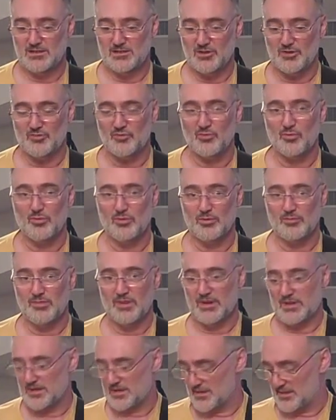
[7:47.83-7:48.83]
controlled
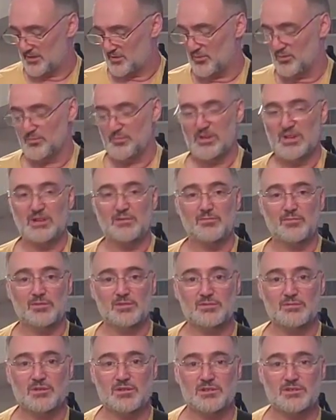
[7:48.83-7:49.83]
via your MIDI
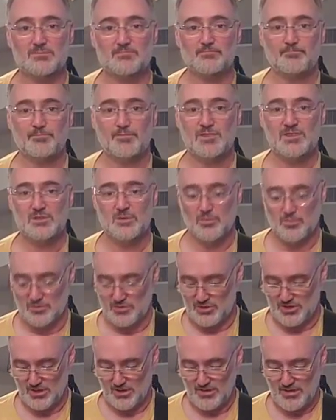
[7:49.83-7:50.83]
foot switch. So the
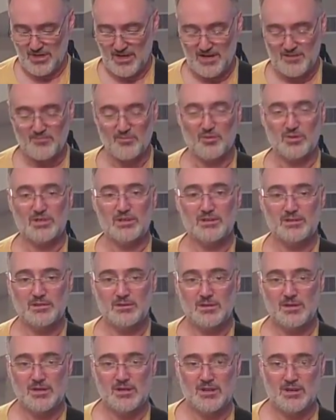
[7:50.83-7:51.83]
GR-09 Roland,
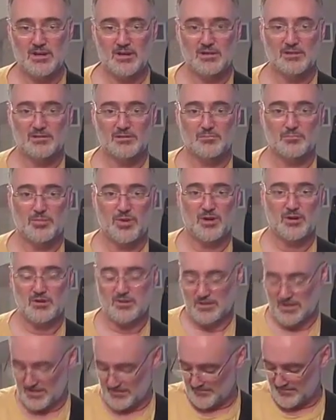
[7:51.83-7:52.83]

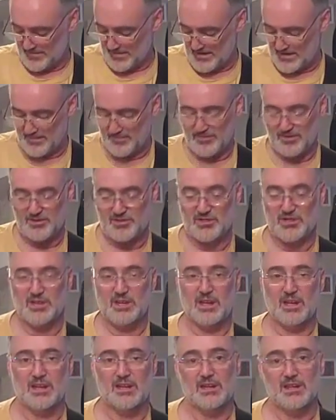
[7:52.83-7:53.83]
Parker Nitefly with a
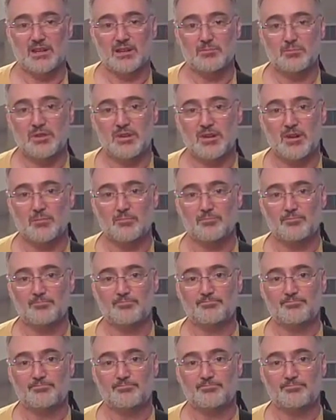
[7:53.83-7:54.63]
GK kit pickup.